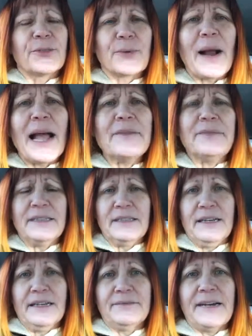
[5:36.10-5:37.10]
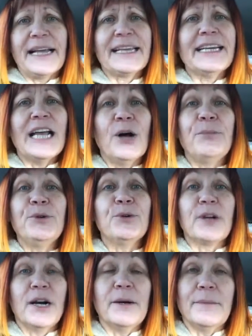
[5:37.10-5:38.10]
thrive in life. I can help you
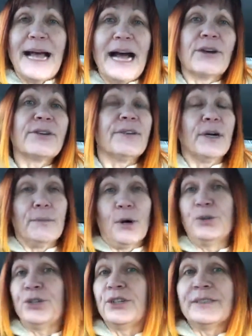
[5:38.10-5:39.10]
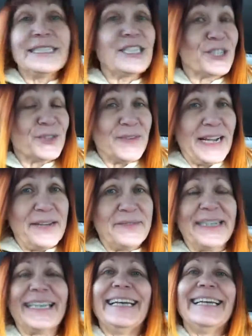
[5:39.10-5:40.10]
come out of emotionally
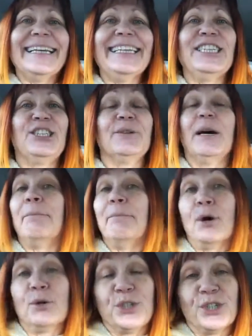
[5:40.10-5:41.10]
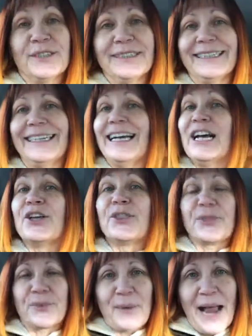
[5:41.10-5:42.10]
surviving into emotionally
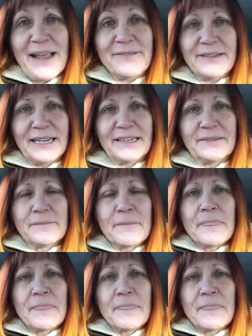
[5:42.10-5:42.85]
thriving.